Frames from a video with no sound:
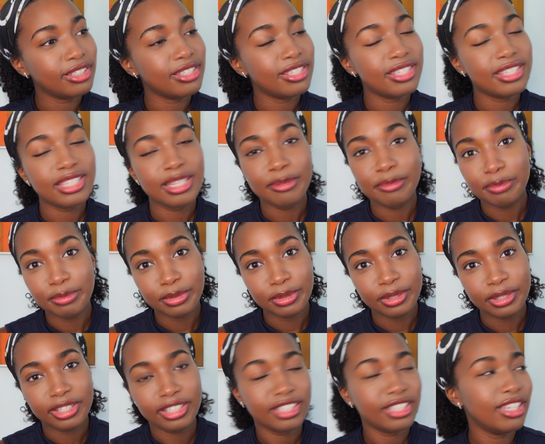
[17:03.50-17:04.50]

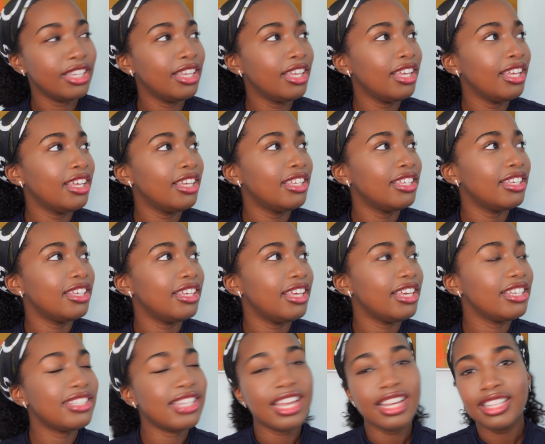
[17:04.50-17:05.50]
simple,
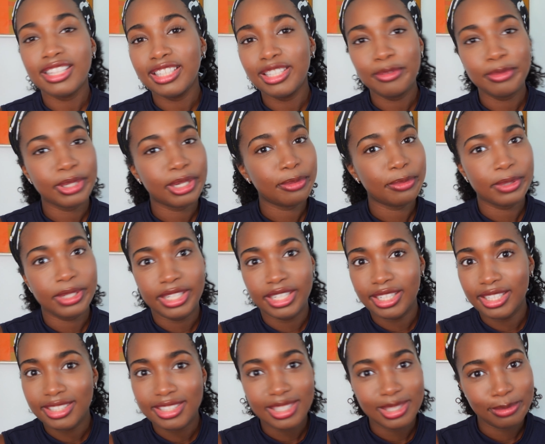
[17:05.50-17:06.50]
exactly what I
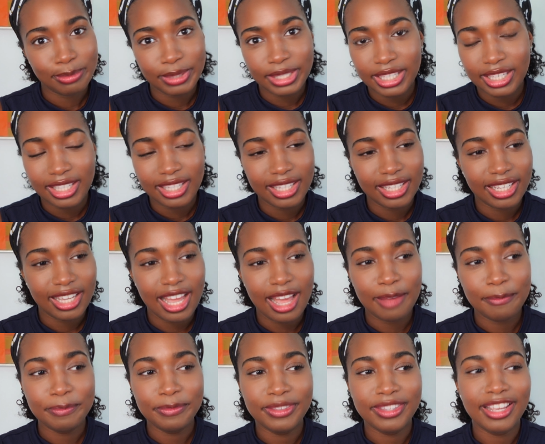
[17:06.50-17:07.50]
wanted it to be.
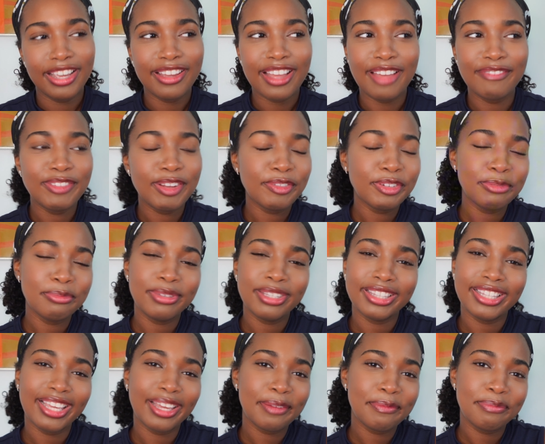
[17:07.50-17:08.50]
I've never
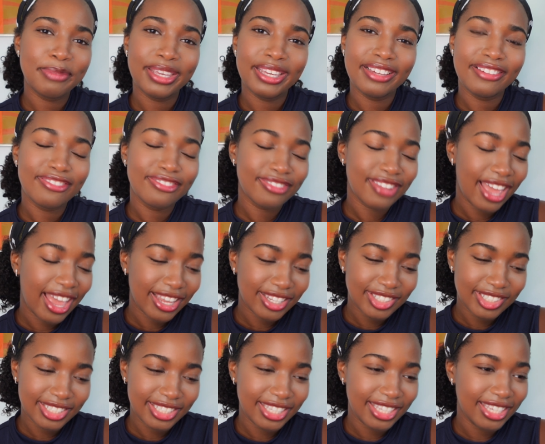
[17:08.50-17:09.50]
been like a big
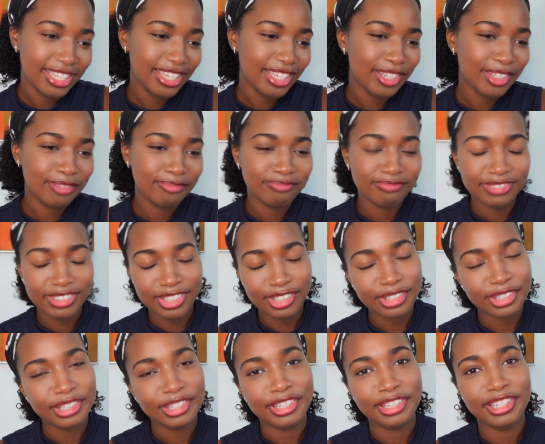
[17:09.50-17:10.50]
flashy
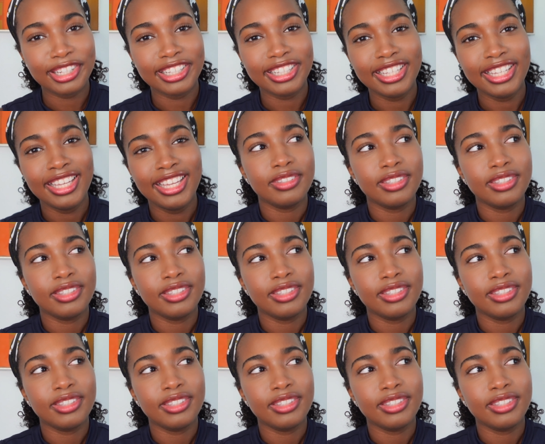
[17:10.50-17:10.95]
girl.